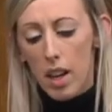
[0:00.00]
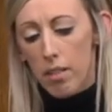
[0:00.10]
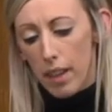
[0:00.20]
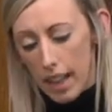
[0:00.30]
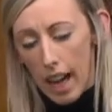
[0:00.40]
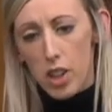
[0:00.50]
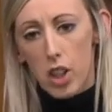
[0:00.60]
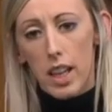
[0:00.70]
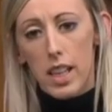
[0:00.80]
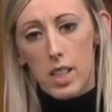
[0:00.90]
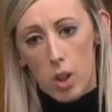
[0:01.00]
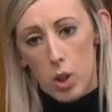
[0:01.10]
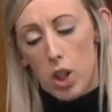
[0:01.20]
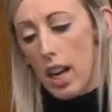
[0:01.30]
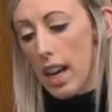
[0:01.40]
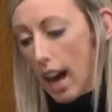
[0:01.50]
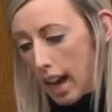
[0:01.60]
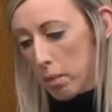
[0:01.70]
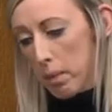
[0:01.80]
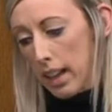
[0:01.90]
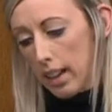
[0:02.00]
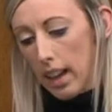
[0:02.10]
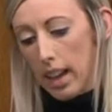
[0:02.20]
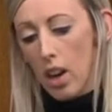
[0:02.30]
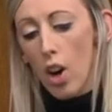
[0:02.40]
financially, socially and mentally,